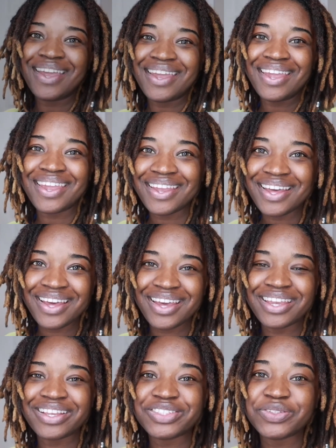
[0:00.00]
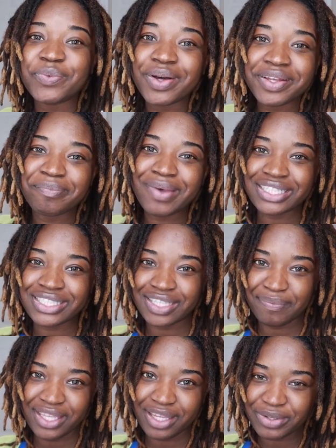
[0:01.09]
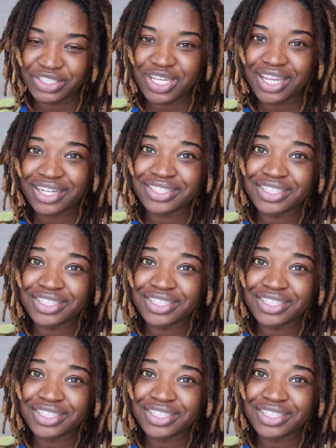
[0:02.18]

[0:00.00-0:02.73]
Hey guys, welcome back to Keeping Up with China.